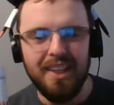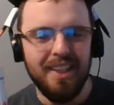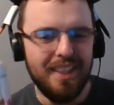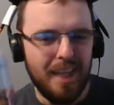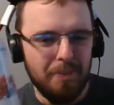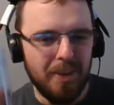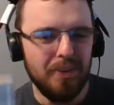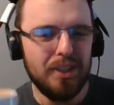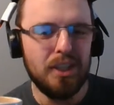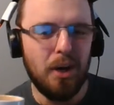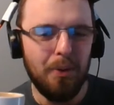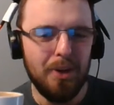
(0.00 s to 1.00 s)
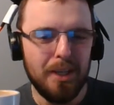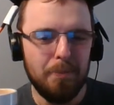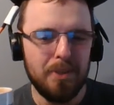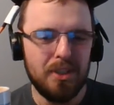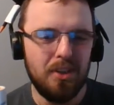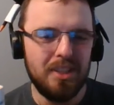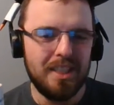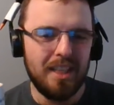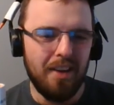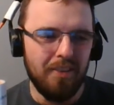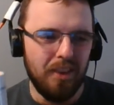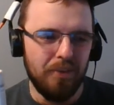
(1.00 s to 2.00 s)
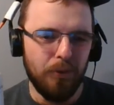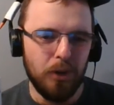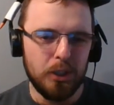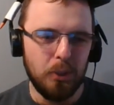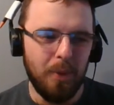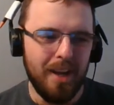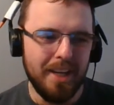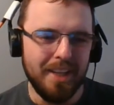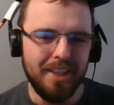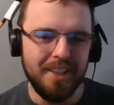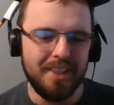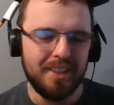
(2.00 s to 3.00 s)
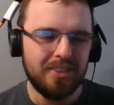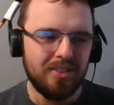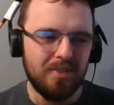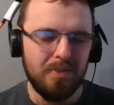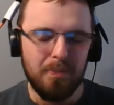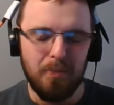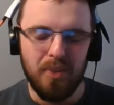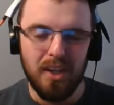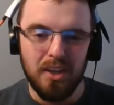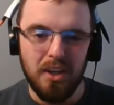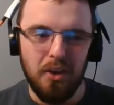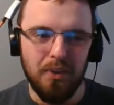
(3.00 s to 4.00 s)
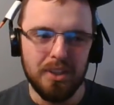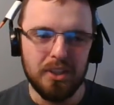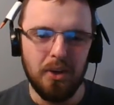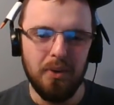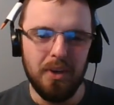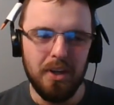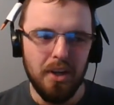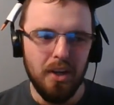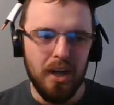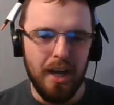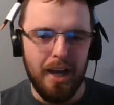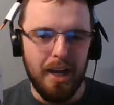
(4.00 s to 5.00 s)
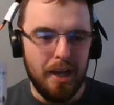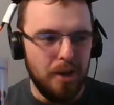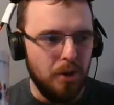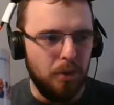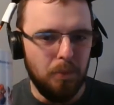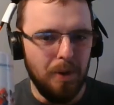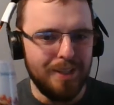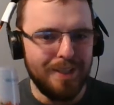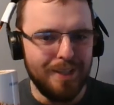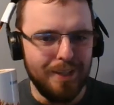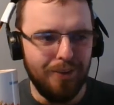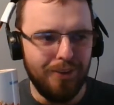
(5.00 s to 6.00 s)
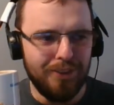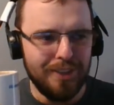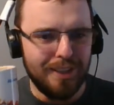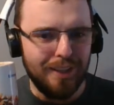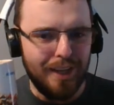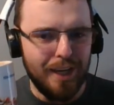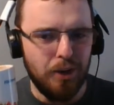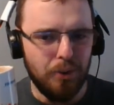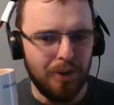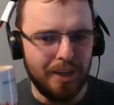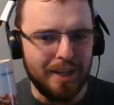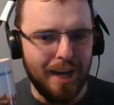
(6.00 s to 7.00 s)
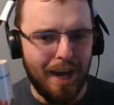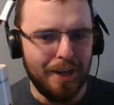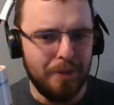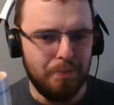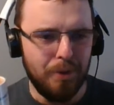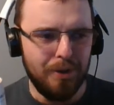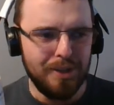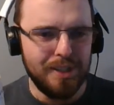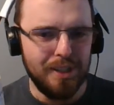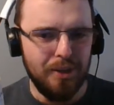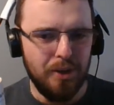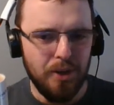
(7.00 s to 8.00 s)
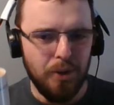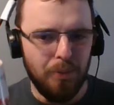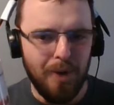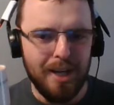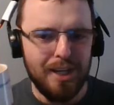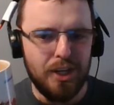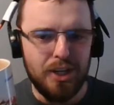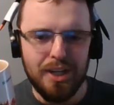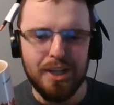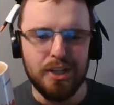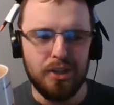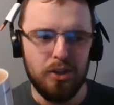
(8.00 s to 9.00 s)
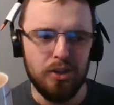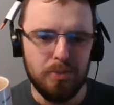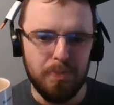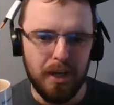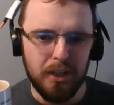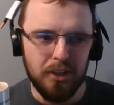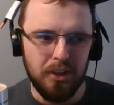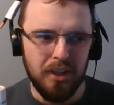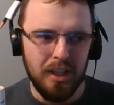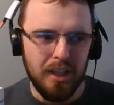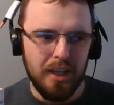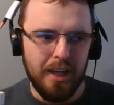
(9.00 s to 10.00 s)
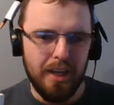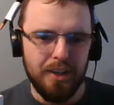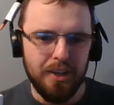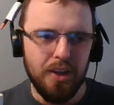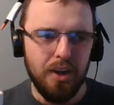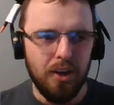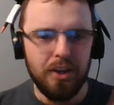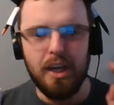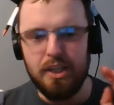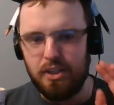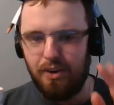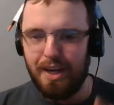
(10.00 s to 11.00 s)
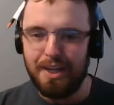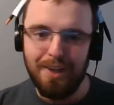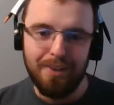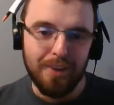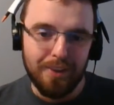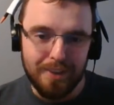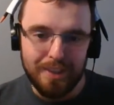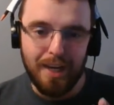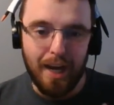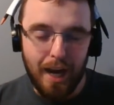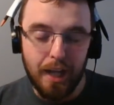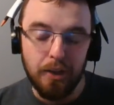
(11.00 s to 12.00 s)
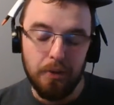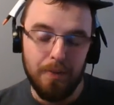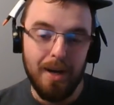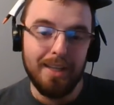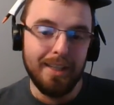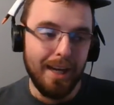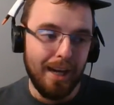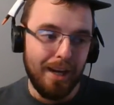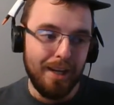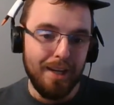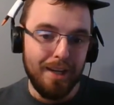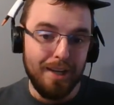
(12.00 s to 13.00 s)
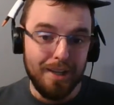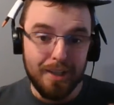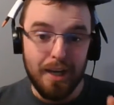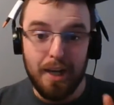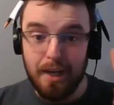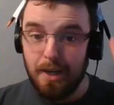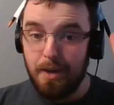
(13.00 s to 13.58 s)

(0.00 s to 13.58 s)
Same thing with Star Wars Episode 7, The Force Awakens. No one's going, hey, what's the deal with this Leia Organa person? Why is she so special? And, okay, so I get that this Kylo Ren guy is a